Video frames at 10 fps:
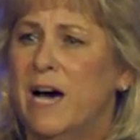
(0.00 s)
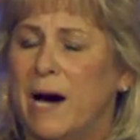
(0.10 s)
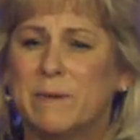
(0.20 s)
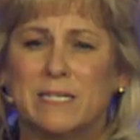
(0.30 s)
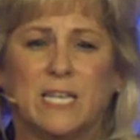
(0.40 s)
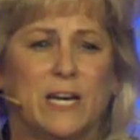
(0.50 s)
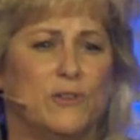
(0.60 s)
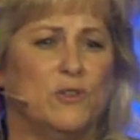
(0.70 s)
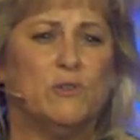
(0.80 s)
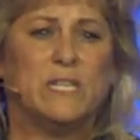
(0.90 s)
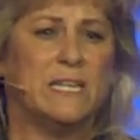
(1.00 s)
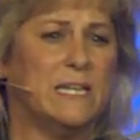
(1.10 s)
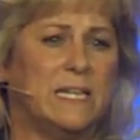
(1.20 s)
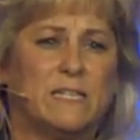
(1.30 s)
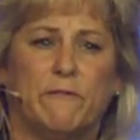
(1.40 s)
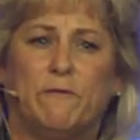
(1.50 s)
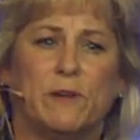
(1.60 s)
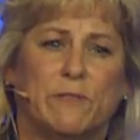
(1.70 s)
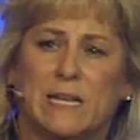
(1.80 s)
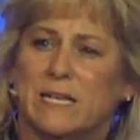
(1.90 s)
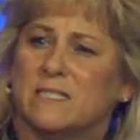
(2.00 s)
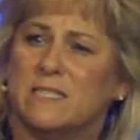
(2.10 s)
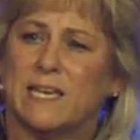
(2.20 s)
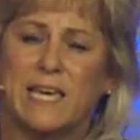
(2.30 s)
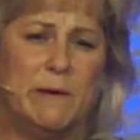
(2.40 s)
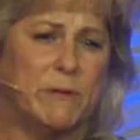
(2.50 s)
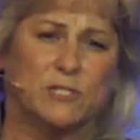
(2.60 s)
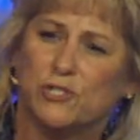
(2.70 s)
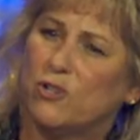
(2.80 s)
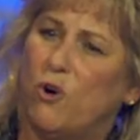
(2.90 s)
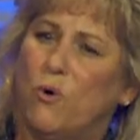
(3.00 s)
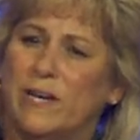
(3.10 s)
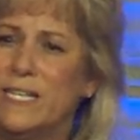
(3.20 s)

I'm going to tell you, you didn't need to fear the next decade because you're going